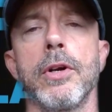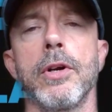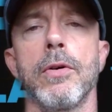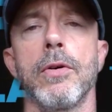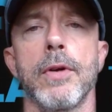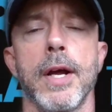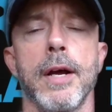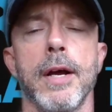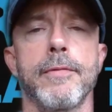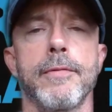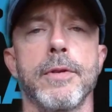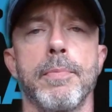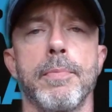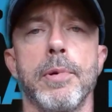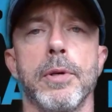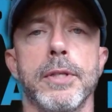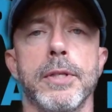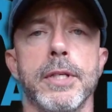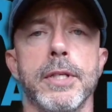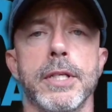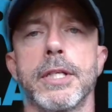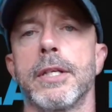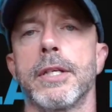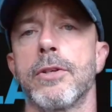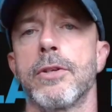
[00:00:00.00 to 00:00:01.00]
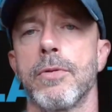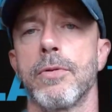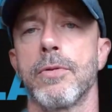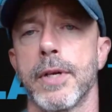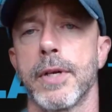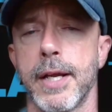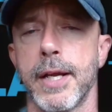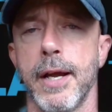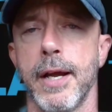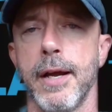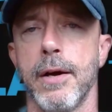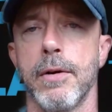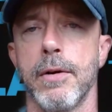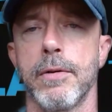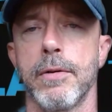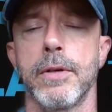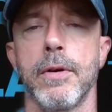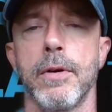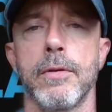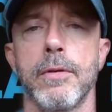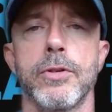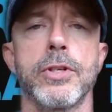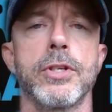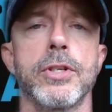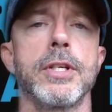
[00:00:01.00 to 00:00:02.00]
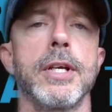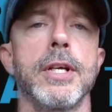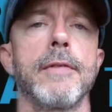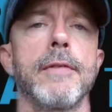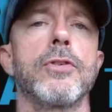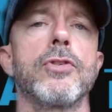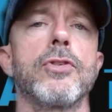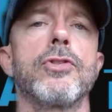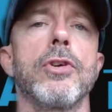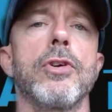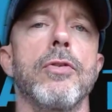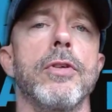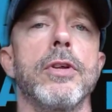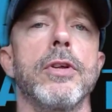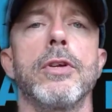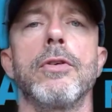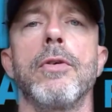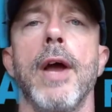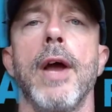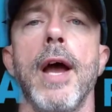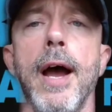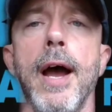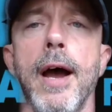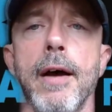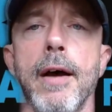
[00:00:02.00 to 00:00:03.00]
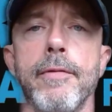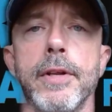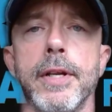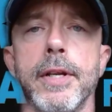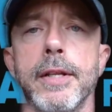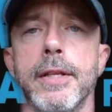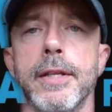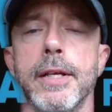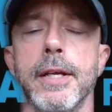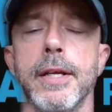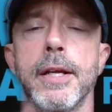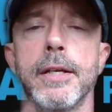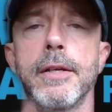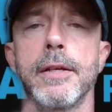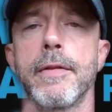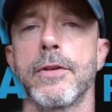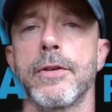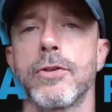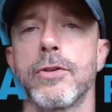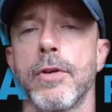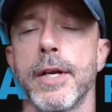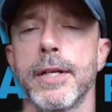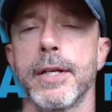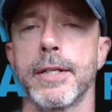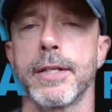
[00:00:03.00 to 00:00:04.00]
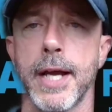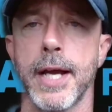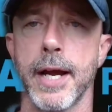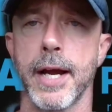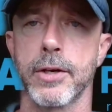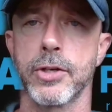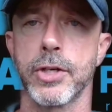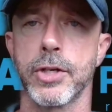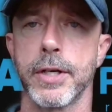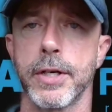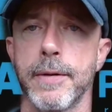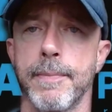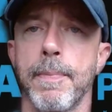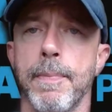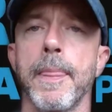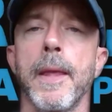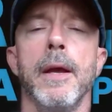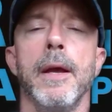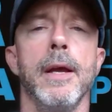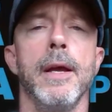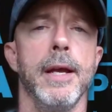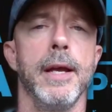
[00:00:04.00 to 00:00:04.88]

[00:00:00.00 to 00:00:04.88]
don't have to put this into an account. You just have to show that you have it at the end of the transaction